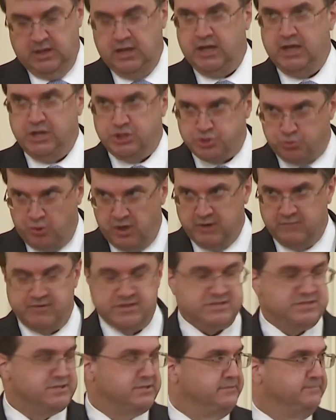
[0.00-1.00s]
Each one of
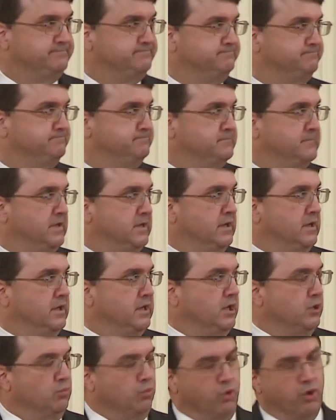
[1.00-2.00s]
us
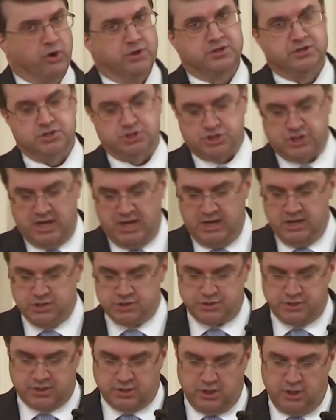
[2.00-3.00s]
can work to
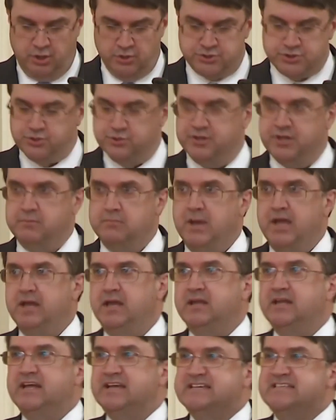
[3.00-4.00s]
change the culture that
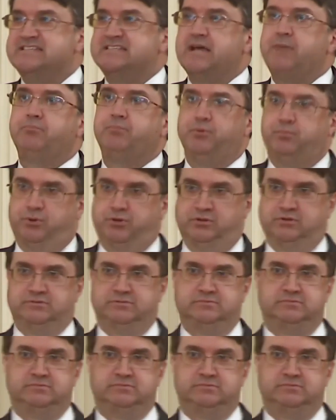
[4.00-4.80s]
made it acceptable